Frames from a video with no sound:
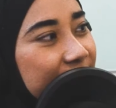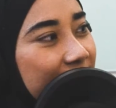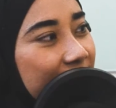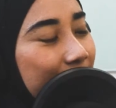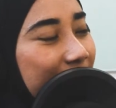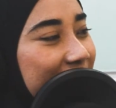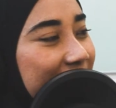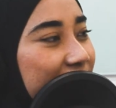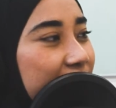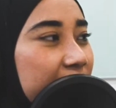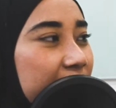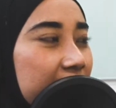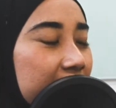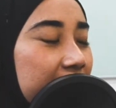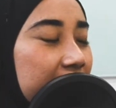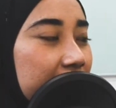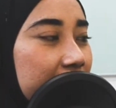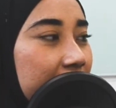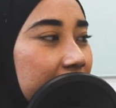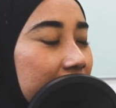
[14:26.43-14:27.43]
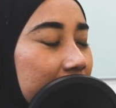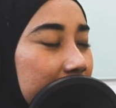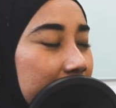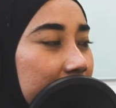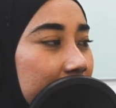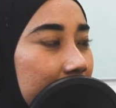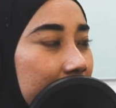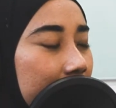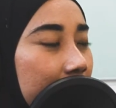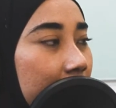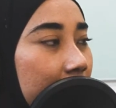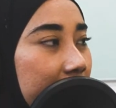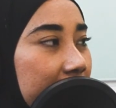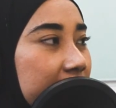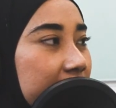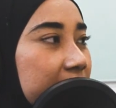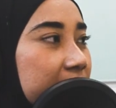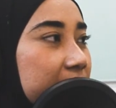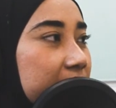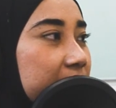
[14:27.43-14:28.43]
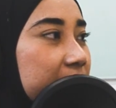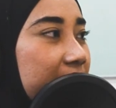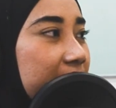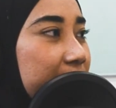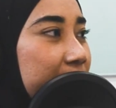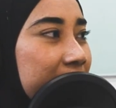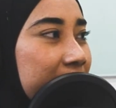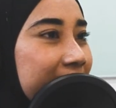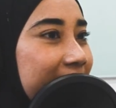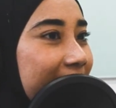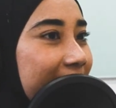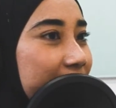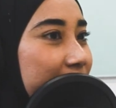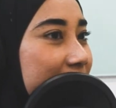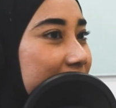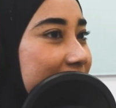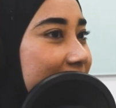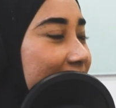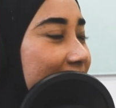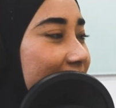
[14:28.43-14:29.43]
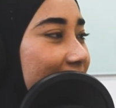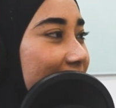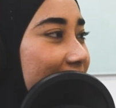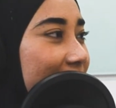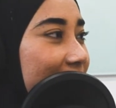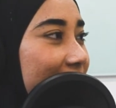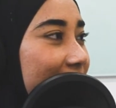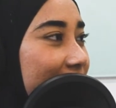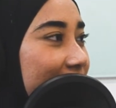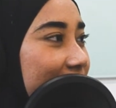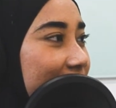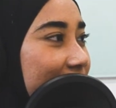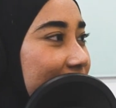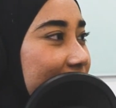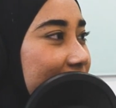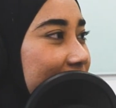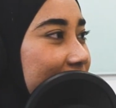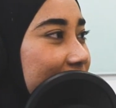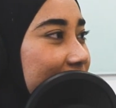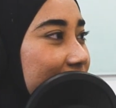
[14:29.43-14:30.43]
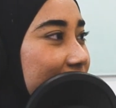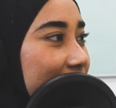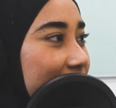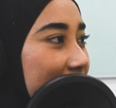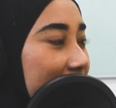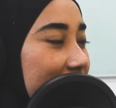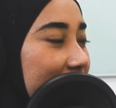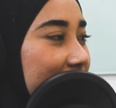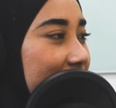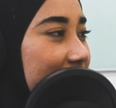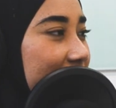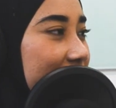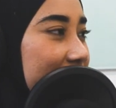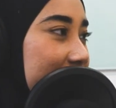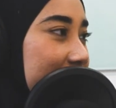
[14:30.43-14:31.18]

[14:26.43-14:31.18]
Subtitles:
But I think you been a lot better though. I don't see that like lately.